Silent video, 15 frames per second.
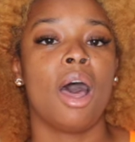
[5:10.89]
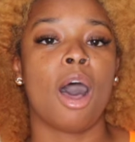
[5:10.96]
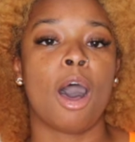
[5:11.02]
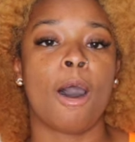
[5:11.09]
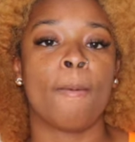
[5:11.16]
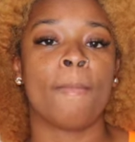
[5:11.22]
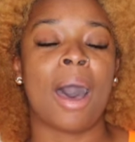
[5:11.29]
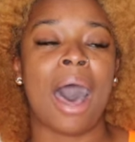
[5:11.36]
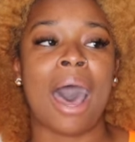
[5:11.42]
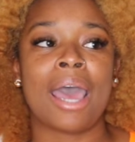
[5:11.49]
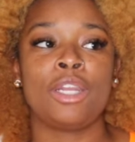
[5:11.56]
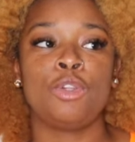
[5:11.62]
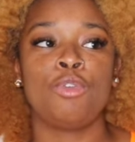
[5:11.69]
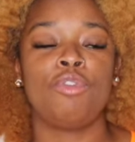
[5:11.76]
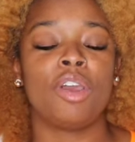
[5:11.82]

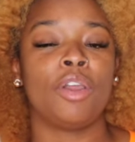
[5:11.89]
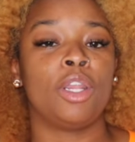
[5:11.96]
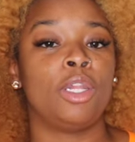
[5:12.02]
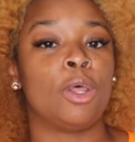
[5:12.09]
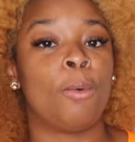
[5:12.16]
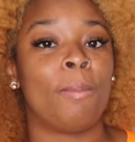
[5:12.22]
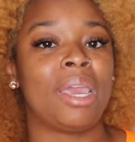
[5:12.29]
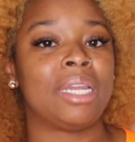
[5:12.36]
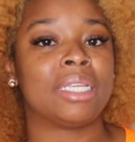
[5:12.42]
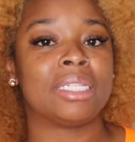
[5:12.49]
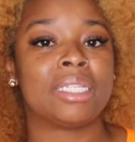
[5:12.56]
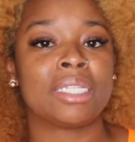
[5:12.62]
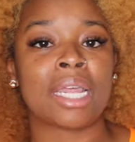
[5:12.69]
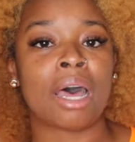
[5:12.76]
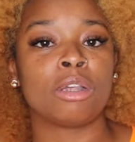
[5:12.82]
I do very low
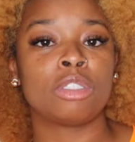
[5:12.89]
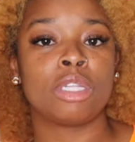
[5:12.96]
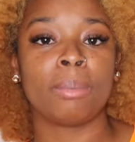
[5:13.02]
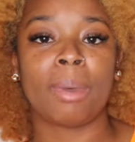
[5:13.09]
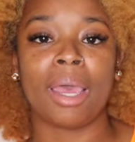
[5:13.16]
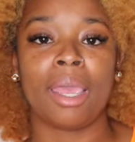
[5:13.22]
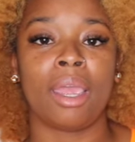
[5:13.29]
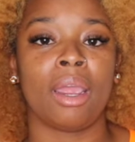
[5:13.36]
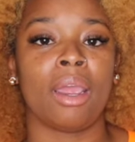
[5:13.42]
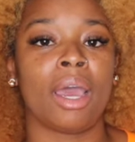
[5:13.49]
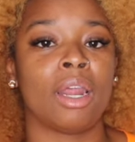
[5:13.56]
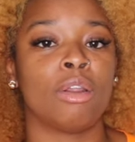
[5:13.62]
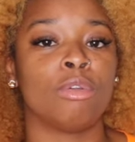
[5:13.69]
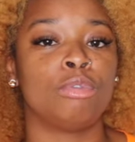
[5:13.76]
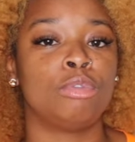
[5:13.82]
maintenance styles to my hair.
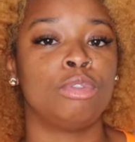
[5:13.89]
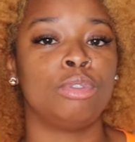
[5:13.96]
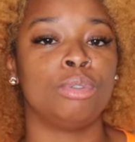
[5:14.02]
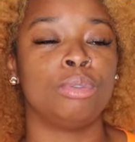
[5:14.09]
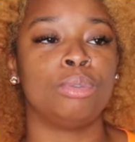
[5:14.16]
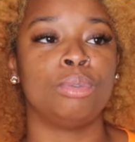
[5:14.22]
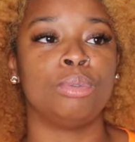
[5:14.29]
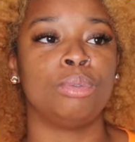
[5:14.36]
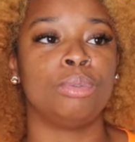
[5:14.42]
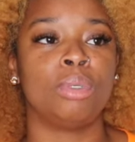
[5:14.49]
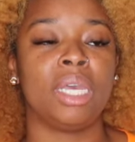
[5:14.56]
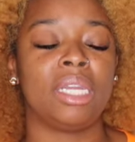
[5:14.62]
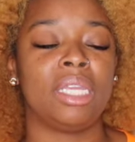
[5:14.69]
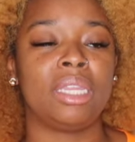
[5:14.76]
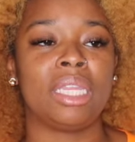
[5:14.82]
I don't do
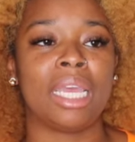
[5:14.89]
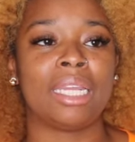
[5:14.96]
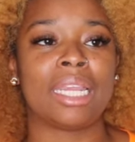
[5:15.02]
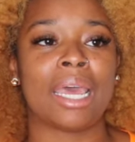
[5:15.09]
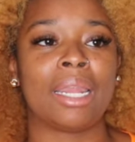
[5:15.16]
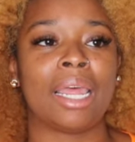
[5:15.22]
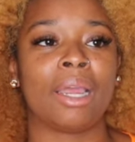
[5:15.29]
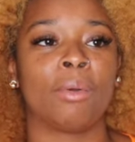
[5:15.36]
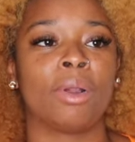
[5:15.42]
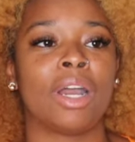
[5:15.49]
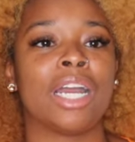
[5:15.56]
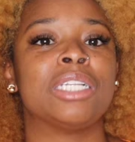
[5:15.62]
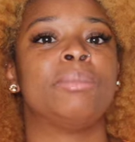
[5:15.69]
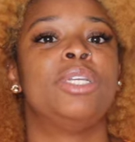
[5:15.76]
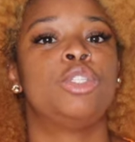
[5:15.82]
anything that like
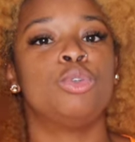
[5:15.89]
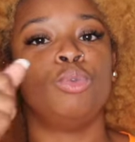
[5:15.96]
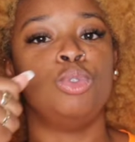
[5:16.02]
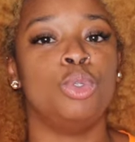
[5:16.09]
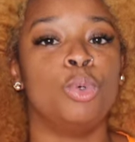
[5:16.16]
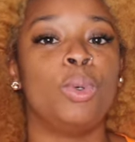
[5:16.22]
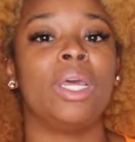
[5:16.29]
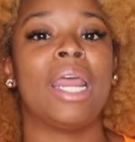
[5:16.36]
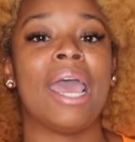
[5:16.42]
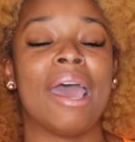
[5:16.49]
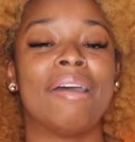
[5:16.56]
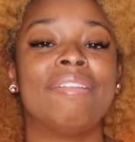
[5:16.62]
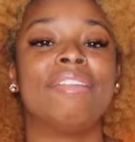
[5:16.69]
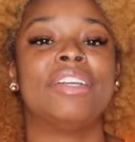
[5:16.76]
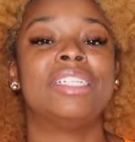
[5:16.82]
requires me to do it
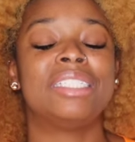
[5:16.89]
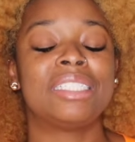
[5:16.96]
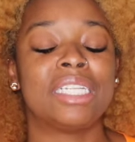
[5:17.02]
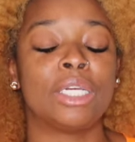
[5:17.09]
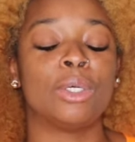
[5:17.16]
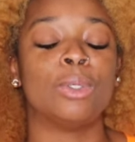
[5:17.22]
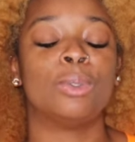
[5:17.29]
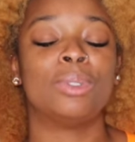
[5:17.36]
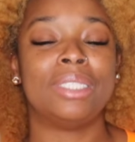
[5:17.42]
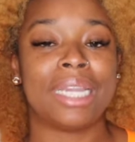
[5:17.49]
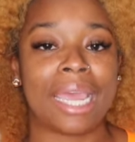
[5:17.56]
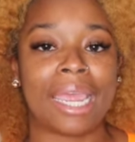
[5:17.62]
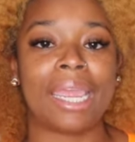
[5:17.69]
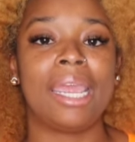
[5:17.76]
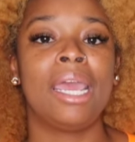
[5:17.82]
every single
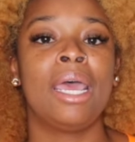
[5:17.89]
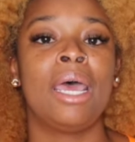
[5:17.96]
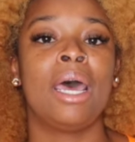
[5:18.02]
day.